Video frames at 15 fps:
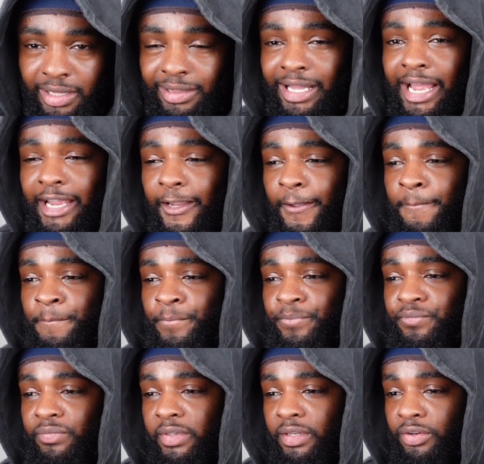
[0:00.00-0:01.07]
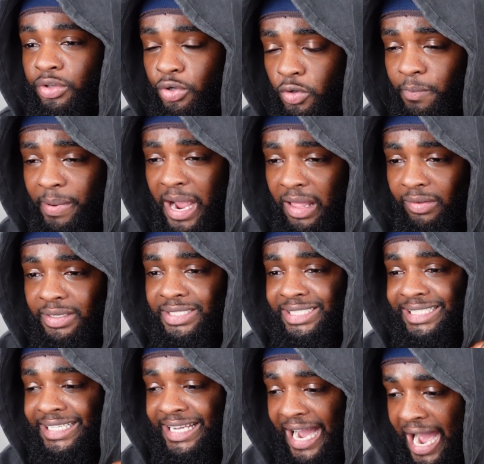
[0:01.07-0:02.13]
Like New
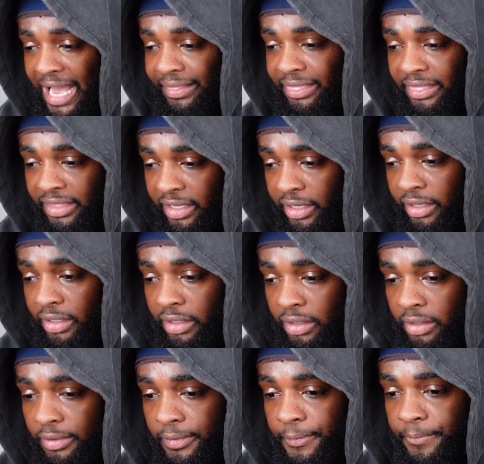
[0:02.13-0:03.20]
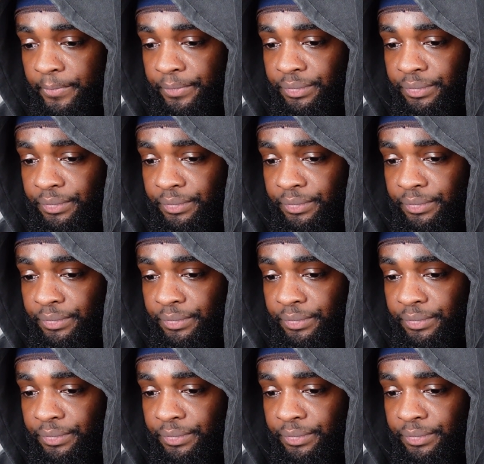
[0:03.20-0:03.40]
Balance got their